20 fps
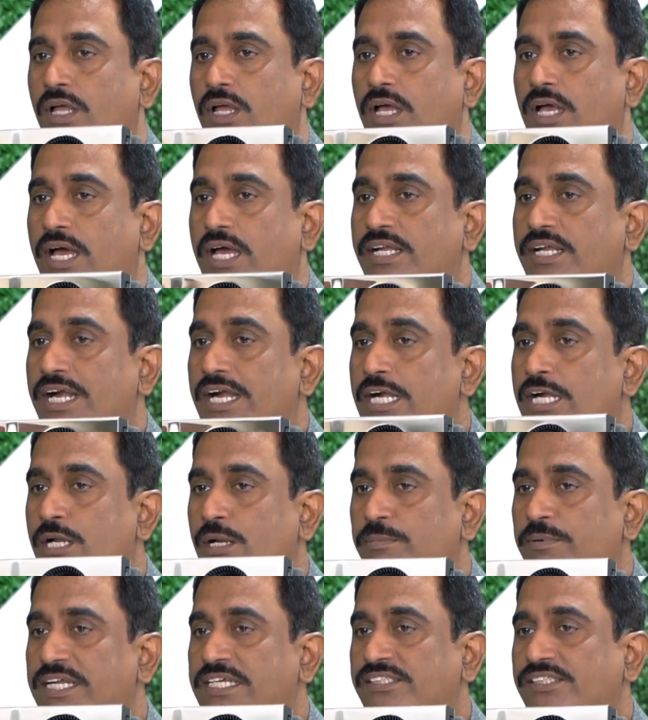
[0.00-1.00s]
an
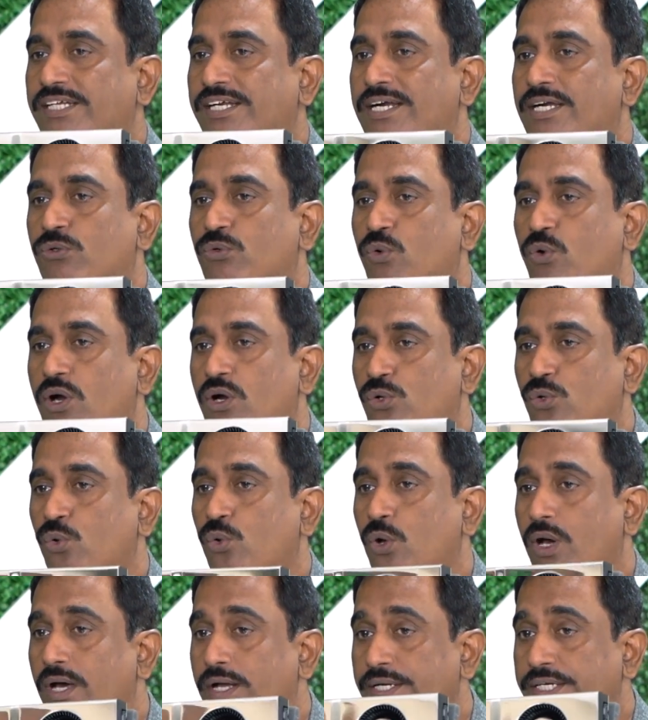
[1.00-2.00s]
enterprise grade
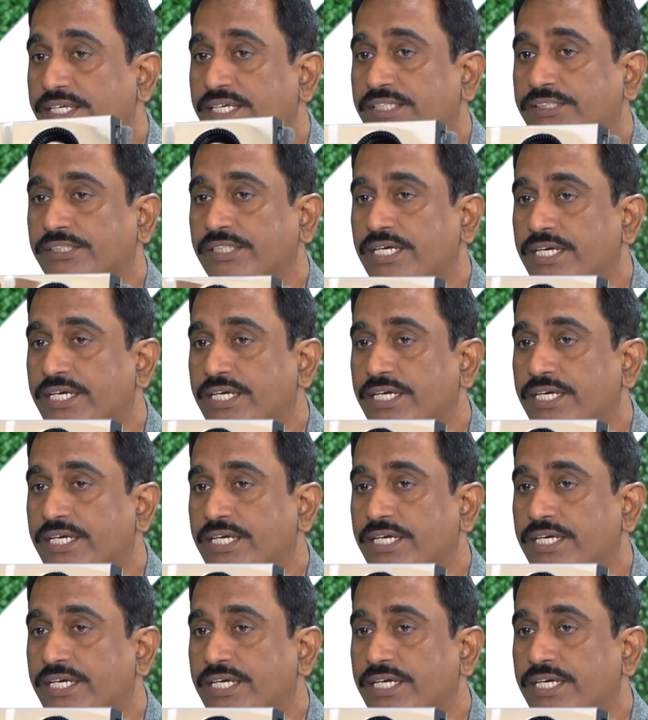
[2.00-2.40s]
Quadro RTX